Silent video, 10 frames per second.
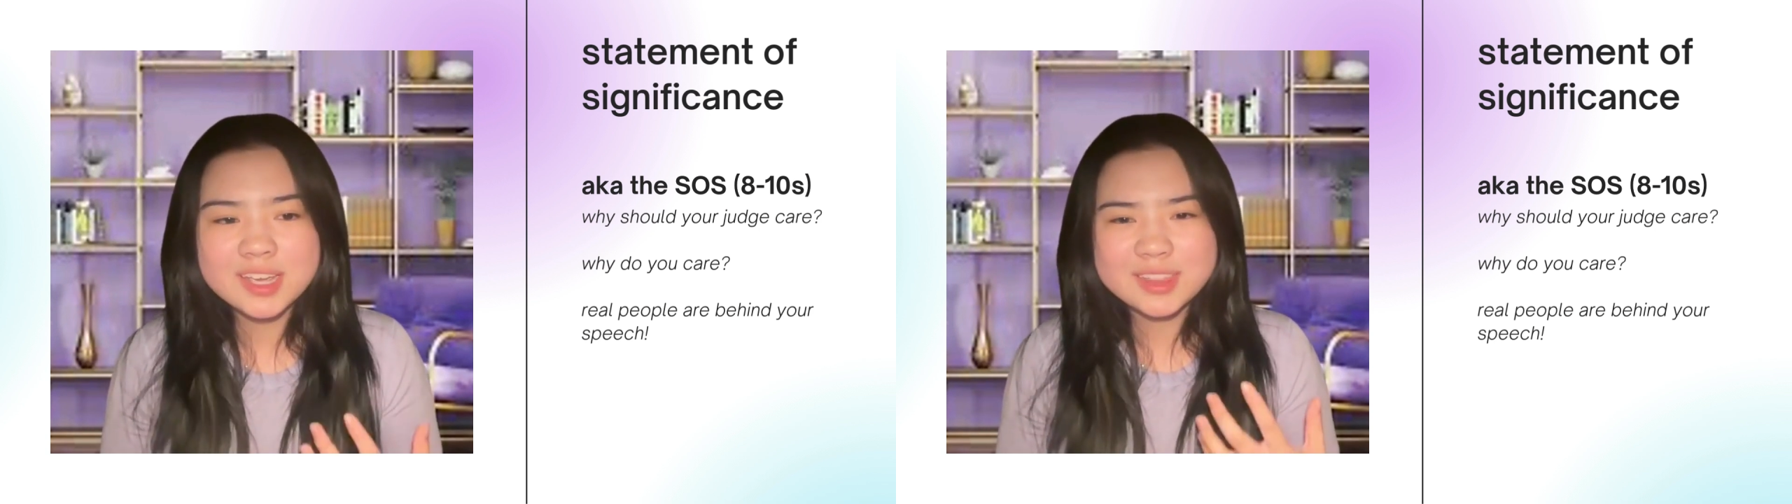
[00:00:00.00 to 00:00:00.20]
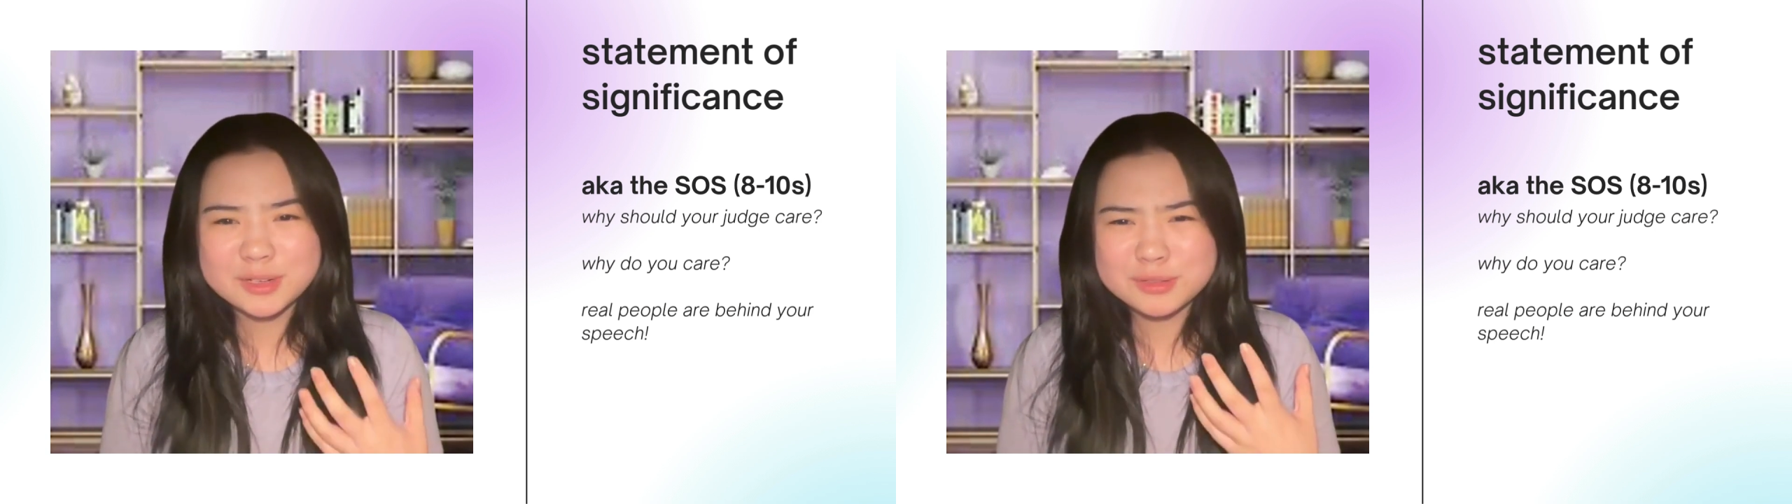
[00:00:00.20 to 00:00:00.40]

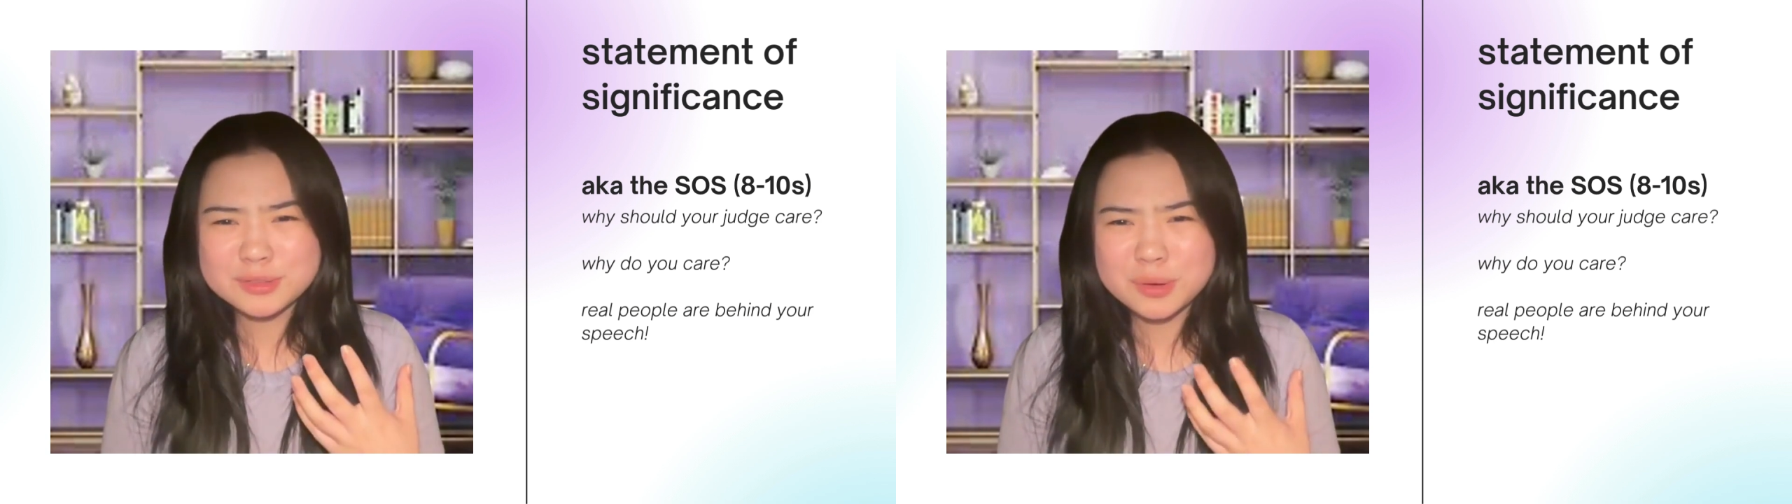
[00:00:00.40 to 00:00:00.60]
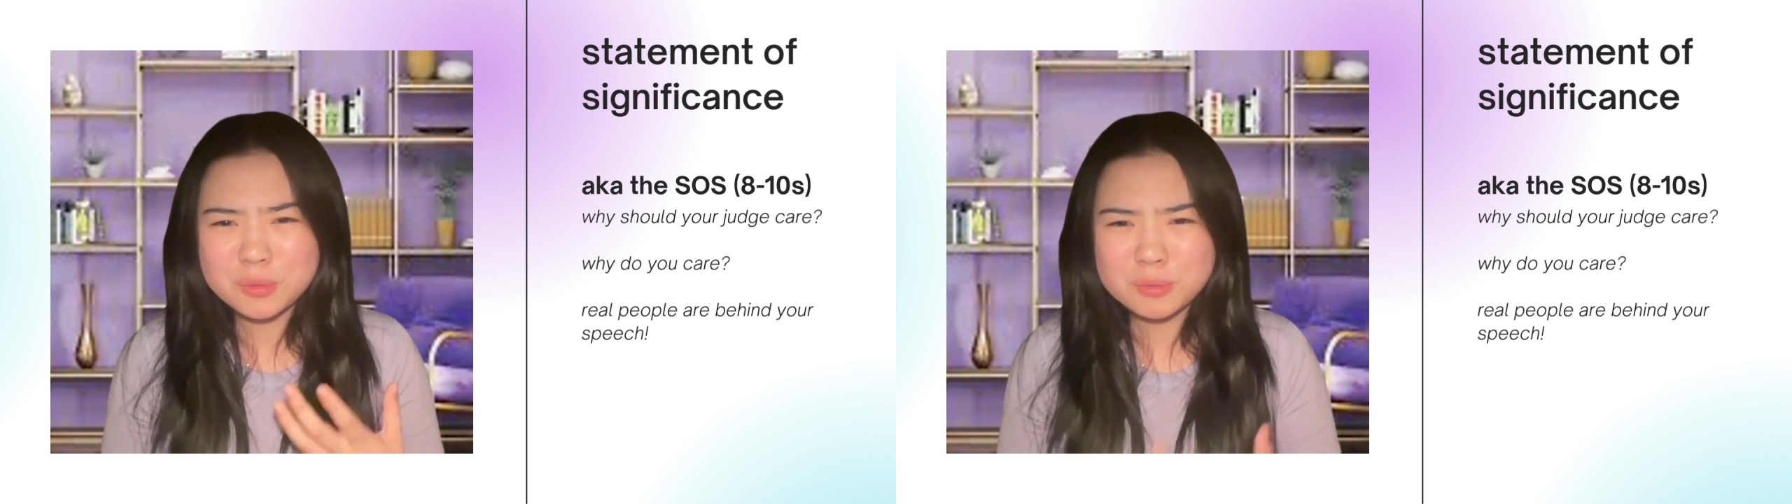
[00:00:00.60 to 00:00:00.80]
There's
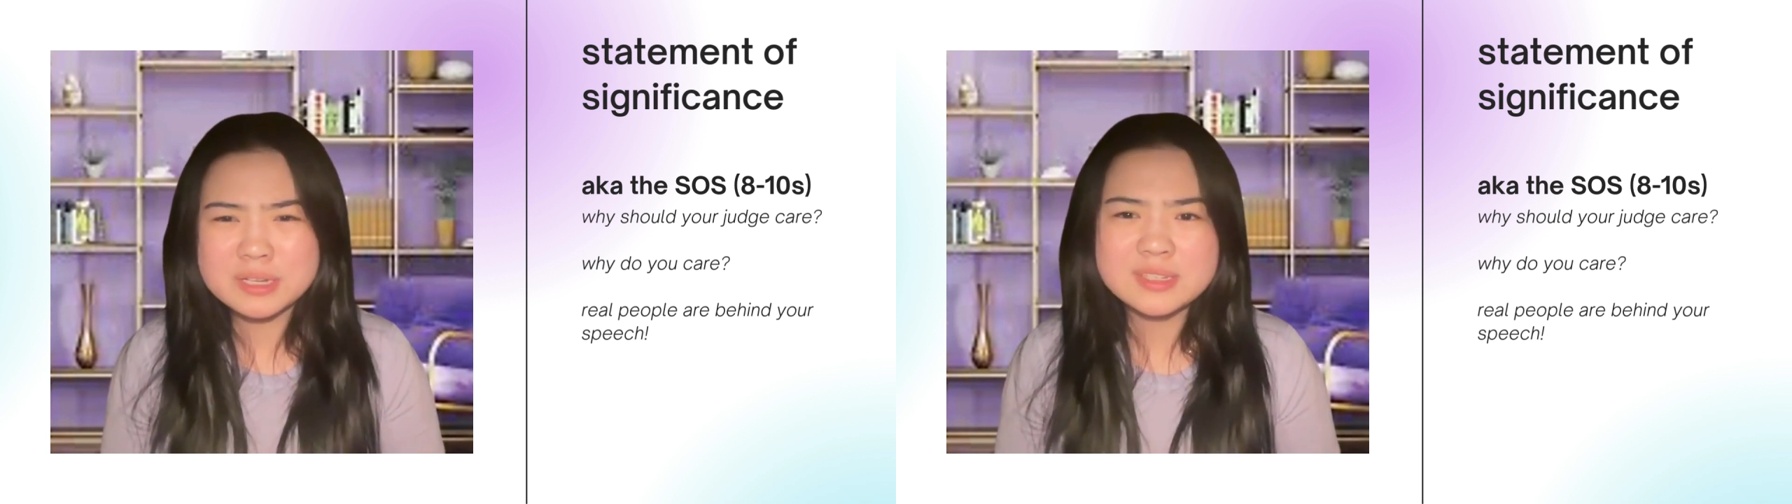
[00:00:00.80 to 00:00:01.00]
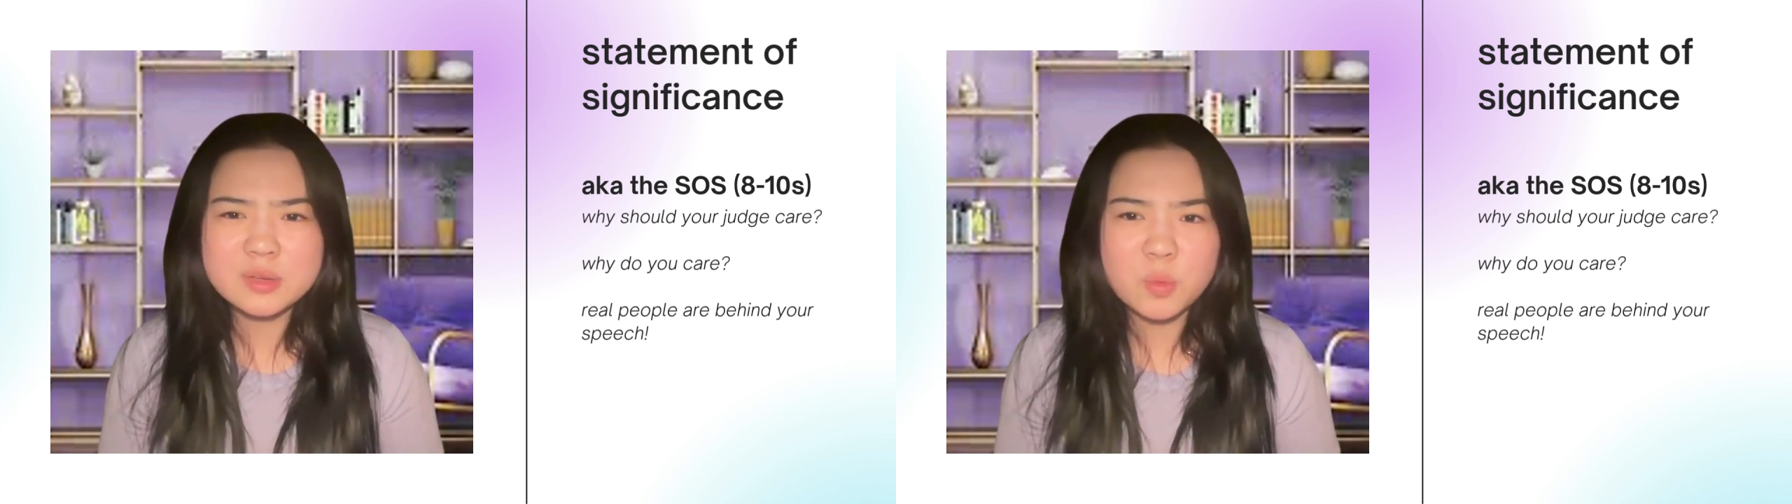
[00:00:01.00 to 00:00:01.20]
a
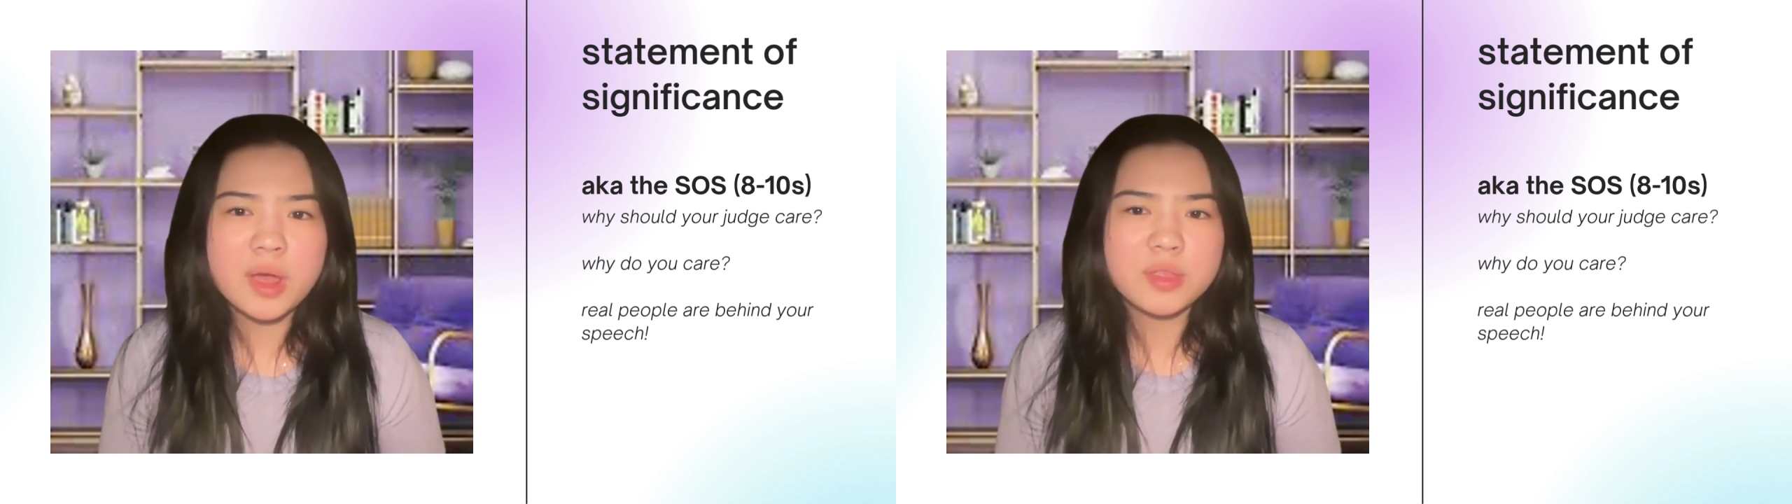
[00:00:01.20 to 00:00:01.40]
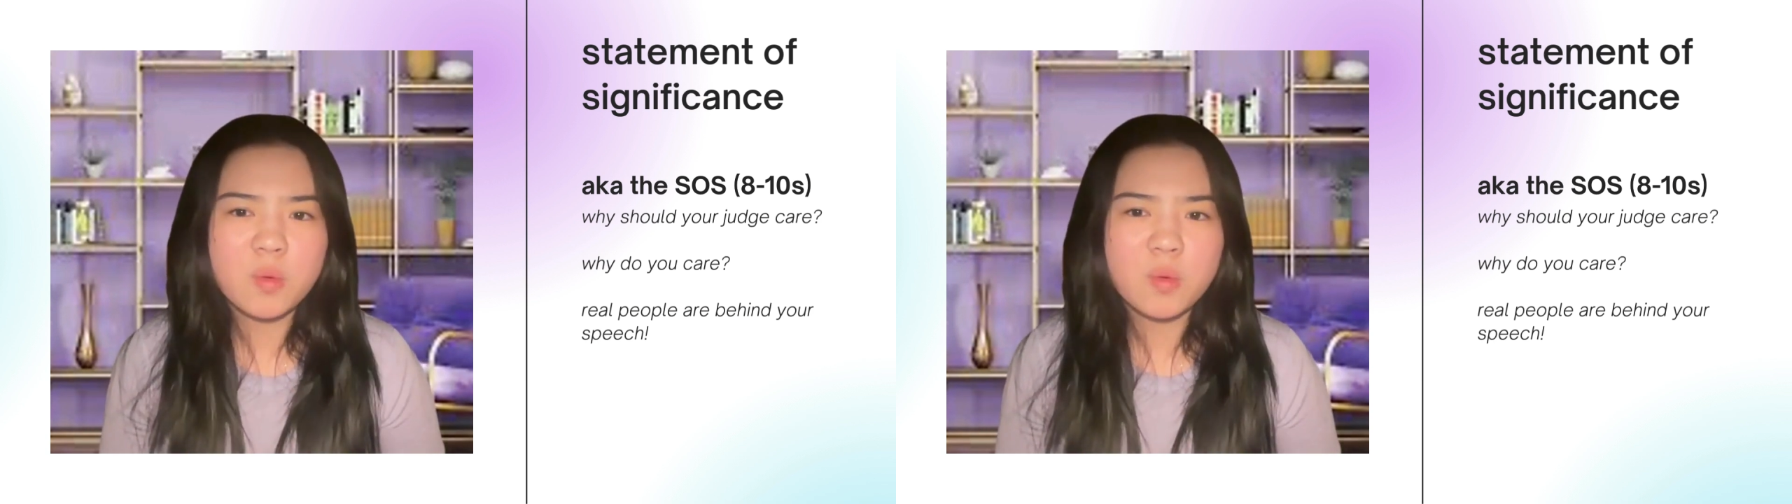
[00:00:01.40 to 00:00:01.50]
reason why the